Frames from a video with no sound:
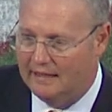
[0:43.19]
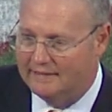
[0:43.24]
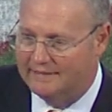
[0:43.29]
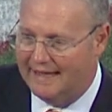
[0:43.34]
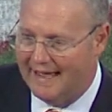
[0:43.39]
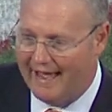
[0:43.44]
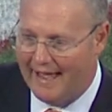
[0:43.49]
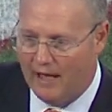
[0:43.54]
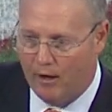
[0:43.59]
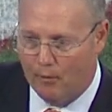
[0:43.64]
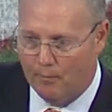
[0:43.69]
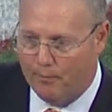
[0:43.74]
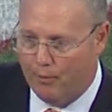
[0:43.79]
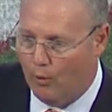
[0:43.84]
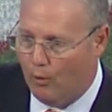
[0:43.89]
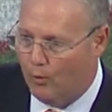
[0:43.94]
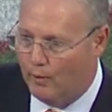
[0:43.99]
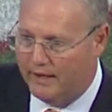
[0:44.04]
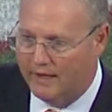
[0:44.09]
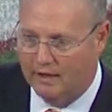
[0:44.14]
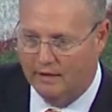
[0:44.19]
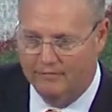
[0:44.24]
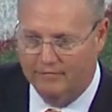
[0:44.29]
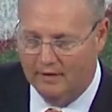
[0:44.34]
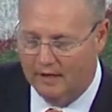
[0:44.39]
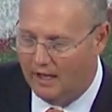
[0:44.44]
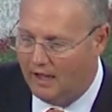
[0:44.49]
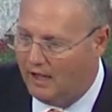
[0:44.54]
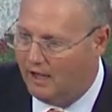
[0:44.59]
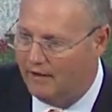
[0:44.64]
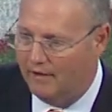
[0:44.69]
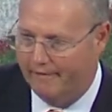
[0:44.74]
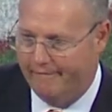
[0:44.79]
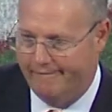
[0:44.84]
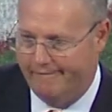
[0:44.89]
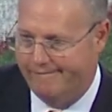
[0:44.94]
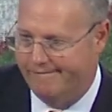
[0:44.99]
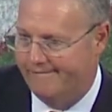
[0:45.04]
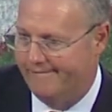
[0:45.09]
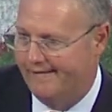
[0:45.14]
the outpouring of
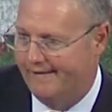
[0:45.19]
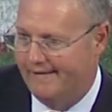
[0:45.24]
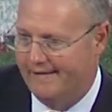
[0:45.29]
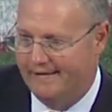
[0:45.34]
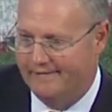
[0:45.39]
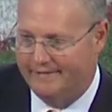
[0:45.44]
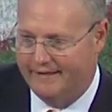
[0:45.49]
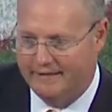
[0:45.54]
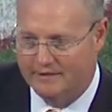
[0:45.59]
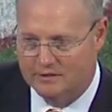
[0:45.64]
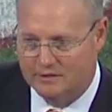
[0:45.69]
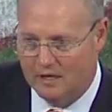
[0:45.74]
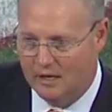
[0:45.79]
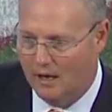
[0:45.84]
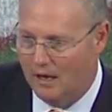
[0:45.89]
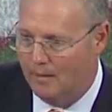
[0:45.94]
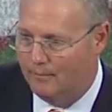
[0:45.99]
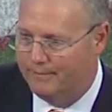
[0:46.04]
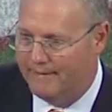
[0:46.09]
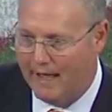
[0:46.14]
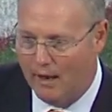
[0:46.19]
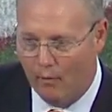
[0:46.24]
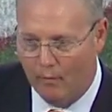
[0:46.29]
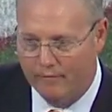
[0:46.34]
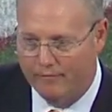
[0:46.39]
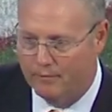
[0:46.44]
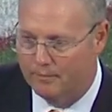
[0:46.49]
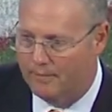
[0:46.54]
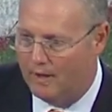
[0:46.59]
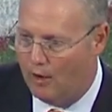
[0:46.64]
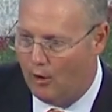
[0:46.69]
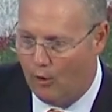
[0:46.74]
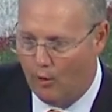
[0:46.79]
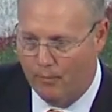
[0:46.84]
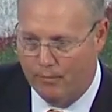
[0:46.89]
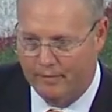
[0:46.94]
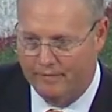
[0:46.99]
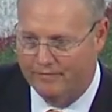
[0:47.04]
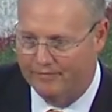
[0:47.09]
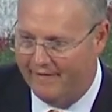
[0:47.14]
love that has come not only from the
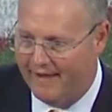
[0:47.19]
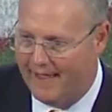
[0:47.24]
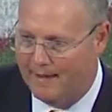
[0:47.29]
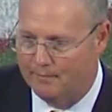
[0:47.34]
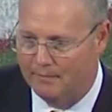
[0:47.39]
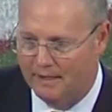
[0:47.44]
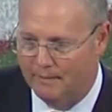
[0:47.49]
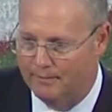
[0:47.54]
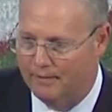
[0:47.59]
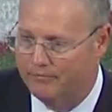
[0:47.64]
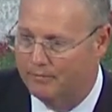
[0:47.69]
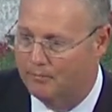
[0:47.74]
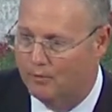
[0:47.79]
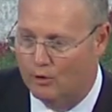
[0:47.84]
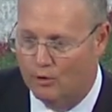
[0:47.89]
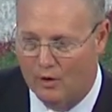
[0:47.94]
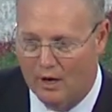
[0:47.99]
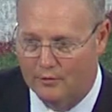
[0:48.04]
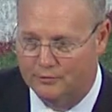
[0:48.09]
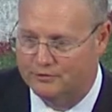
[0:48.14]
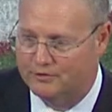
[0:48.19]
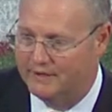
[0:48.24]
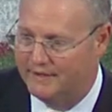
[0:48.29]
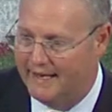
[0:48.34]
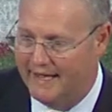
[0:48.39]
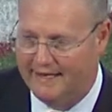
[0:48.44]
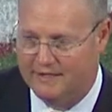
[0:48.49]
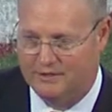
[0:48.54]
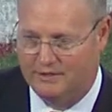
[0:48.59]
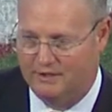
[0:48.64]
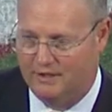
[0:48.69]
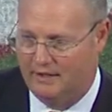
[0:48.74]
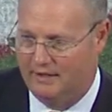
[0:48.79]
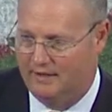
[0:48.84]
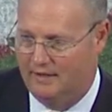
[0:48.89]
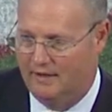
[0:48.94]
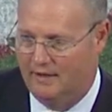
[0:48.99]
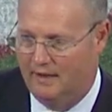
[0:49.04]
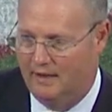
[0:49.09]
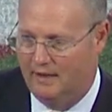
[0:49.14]
Auburn family, but from across the nation